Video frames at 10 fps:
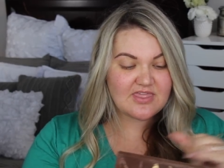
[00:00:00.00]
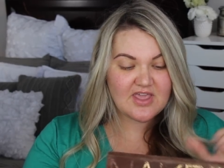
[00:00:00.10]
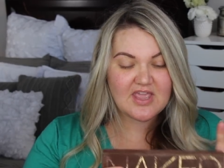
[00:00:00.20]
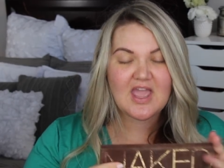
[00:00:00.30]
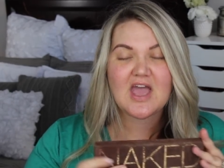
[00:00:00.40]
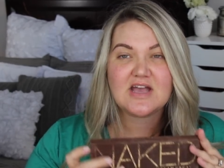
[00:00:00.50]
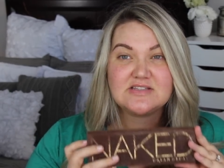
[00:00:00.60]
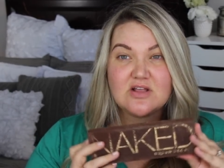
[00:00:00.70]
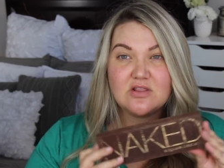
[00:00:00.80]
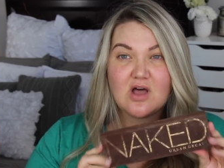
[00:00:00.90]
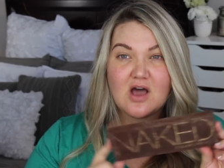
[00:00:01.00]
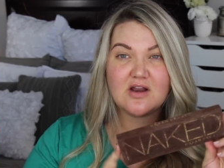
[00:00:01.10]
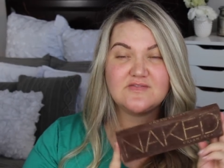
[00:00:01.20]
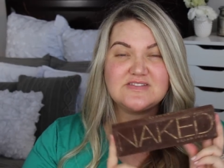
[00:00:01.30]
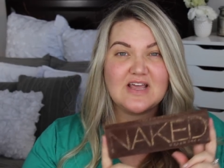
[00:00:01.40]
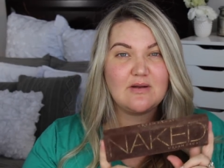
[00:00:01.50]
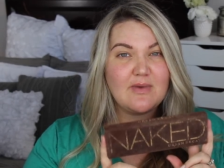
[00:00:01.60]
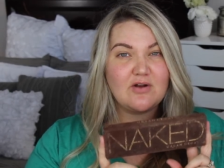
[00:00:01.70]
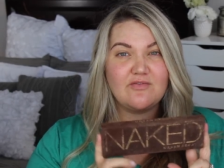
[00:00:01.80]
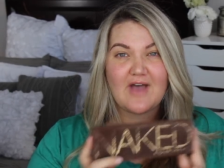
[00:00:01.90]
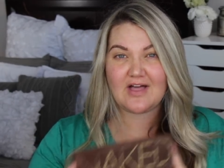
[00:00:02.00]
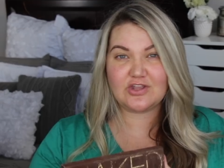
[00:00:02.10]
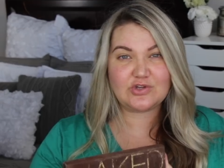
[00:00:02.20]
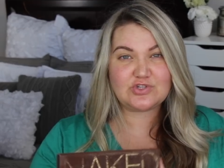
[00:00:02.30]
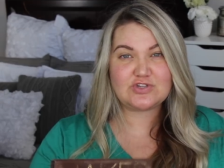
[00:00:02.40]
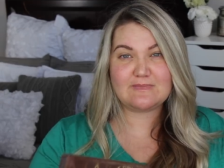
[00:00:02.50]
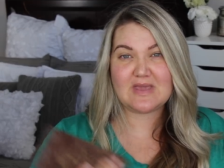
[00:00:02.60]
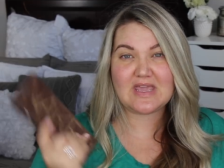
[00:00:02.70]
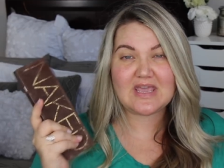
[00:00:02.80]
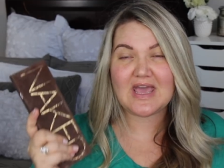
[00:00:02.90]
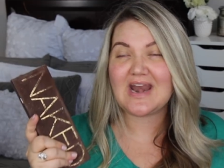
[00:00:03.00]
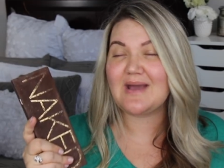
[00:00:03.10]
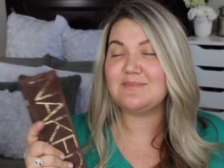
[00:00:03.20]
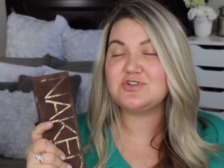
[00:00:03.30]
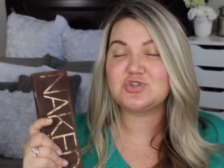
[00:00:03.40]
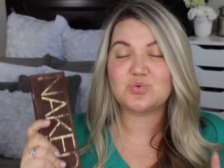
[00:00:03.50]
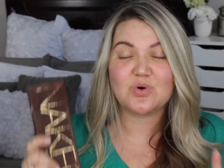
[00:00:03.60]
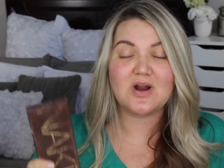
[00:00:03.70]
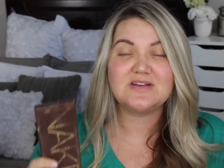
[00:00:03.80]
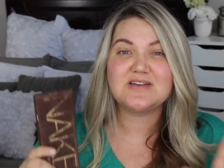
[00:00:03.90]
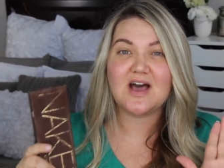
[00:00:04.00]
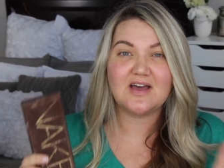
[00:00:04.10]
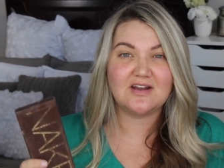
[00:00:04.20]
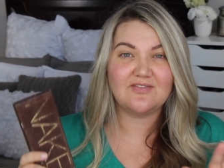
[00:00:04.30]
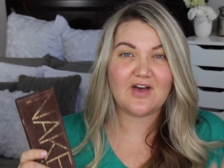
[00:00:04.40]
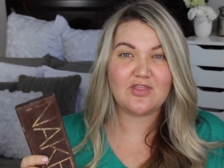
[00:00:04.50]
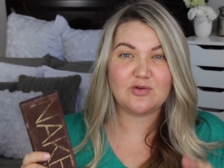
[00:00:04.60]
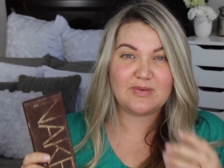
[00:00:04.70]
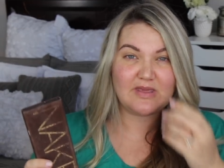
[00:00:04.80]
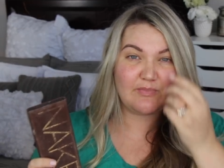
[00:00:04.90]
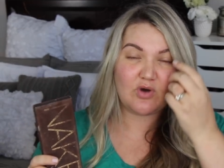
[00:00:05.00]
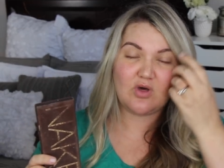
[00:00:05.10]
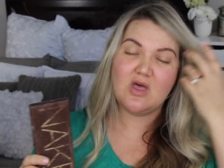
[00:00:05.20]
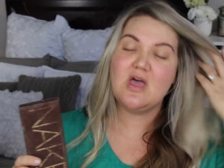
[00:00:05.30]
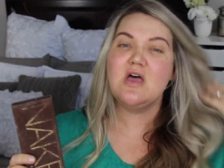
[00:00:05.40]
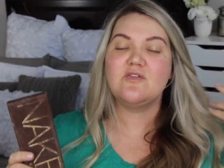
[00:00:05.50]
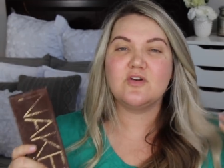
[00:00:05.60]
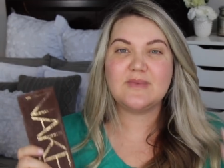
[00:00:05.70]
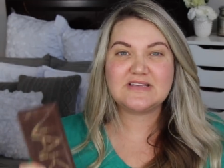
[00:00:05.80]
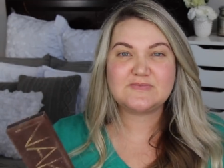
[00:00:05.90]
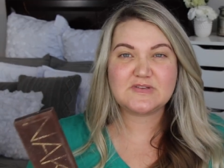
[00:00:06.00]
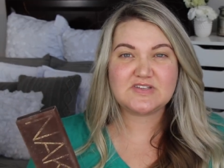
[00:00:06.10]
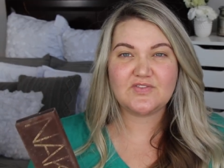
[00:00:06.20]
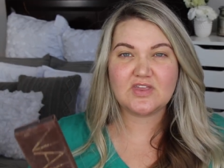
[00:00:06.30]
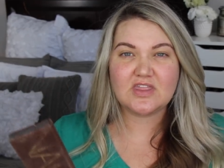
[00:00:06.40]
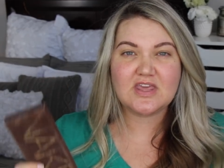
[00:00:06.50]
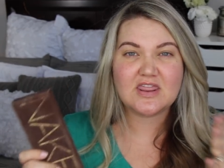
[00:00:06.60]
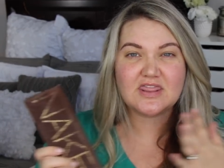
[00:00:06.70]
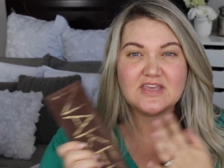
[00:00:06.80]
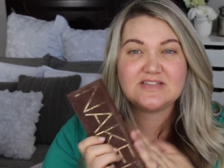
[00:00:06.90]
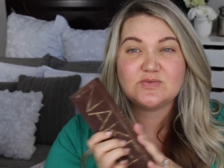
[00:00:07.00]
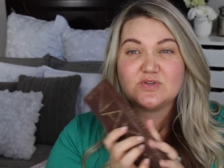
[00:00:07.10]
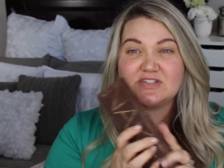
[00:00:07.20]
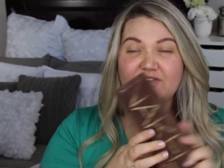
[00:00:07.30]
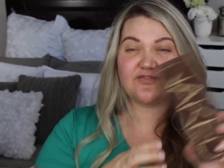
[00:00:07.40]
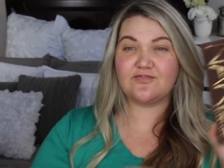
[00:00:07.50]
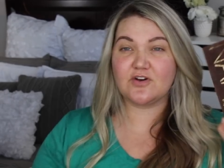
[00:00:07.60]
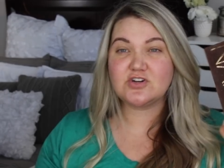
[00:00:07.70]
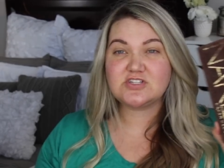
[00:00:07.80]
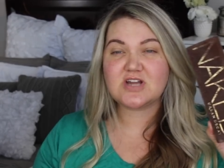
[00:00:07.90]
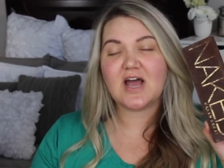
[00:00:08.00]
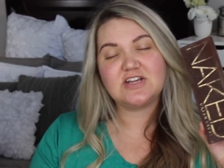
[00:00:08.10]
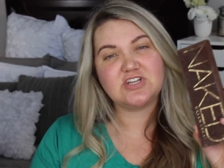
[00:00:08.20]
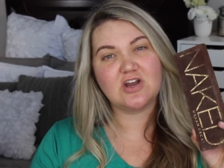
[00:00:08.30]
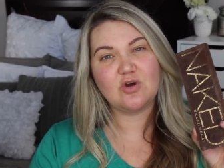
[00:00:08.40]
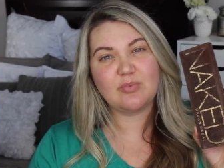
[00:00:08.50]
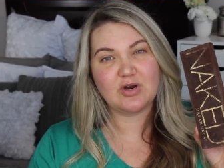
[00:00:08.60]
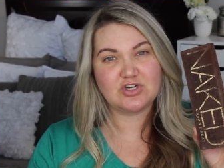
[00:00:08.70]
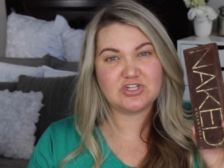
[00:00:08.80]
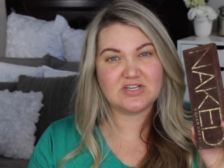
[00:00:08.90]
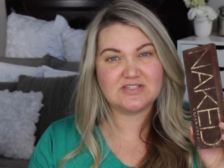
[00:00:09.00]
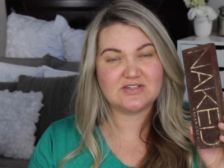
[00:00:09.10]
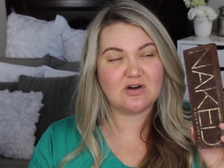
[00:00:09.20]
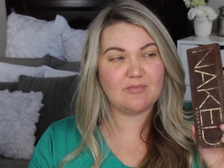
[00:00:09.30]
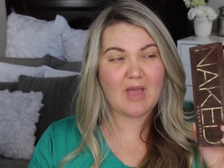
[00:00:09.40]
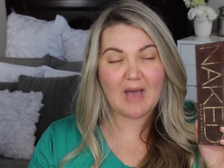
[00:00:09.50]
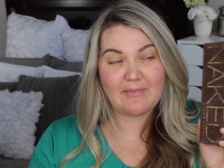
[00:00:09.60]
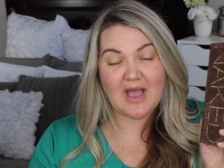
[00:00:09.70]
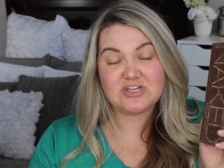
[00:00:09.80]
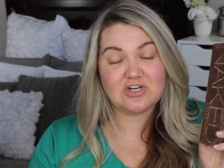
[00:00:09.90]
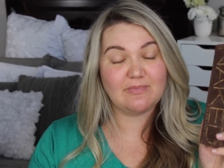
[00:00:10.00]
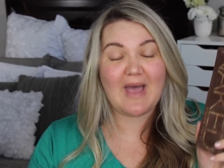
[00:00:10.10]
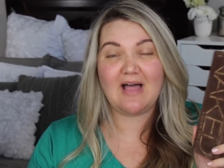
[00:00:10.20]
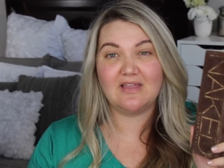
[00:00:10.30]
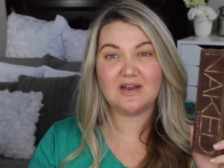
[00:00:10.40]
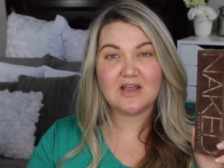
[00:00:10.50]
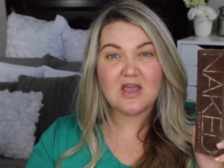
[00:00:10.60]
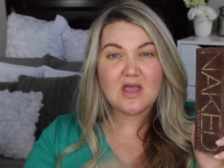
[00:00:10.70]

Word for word: thing has a lot of sentimental value to me and I'm sure a ton of other people. For me specifically, this was the first eyeshadow purchase or eyeshadow palette